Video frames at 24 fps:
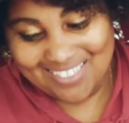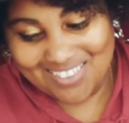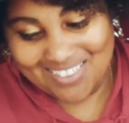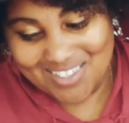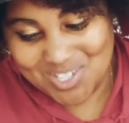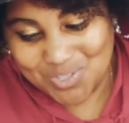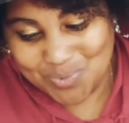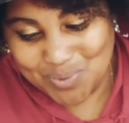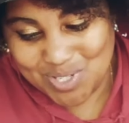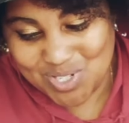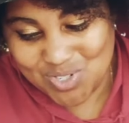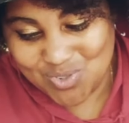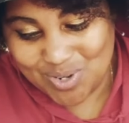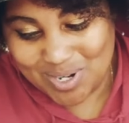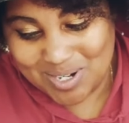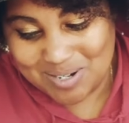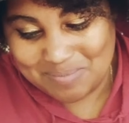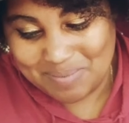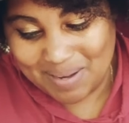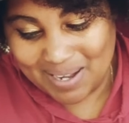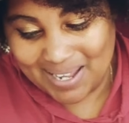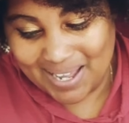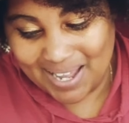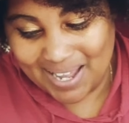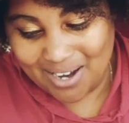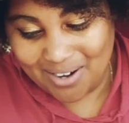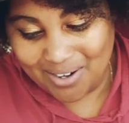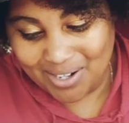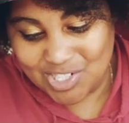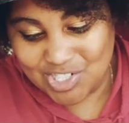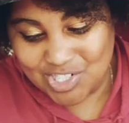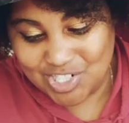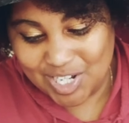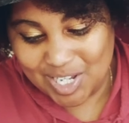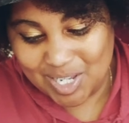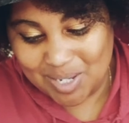this one's written by
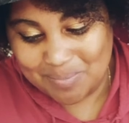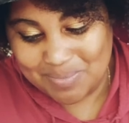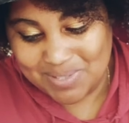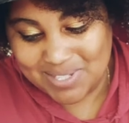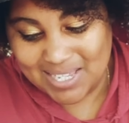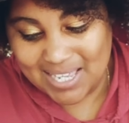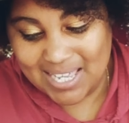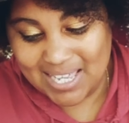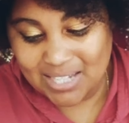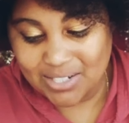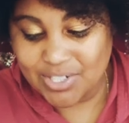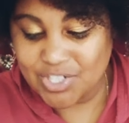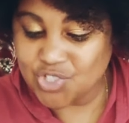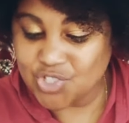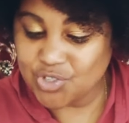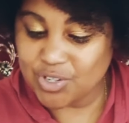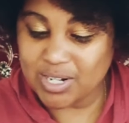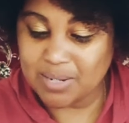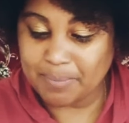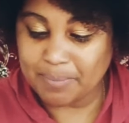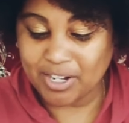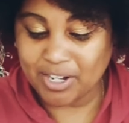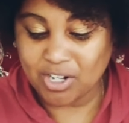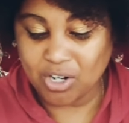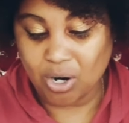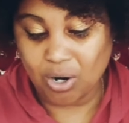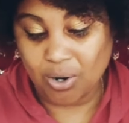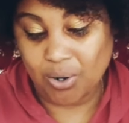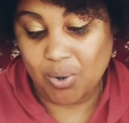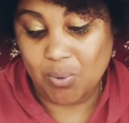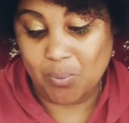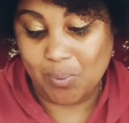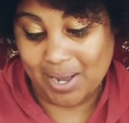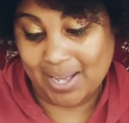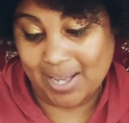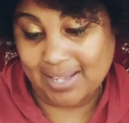Eric James, illustrated by
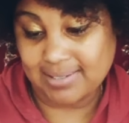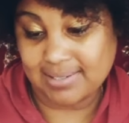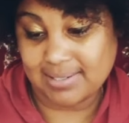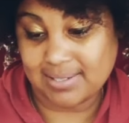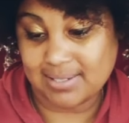Carl West.